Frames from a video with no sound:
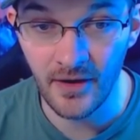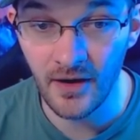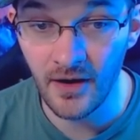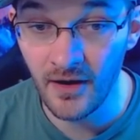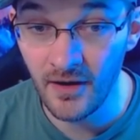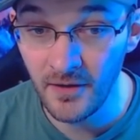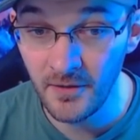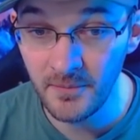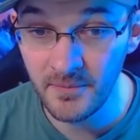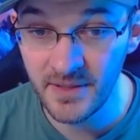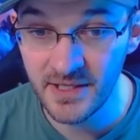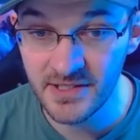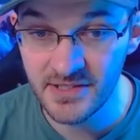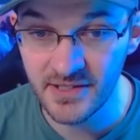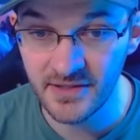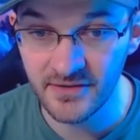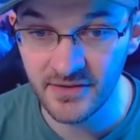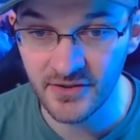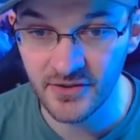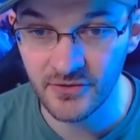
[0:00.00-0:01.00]
all
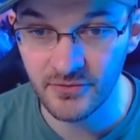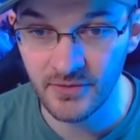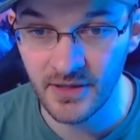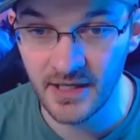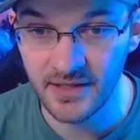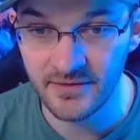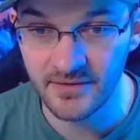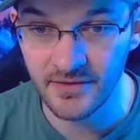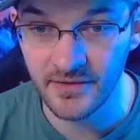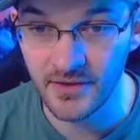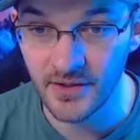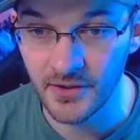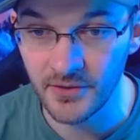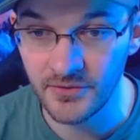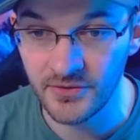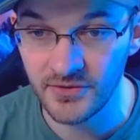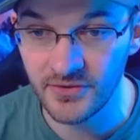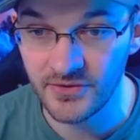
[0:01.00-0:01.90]
missions across those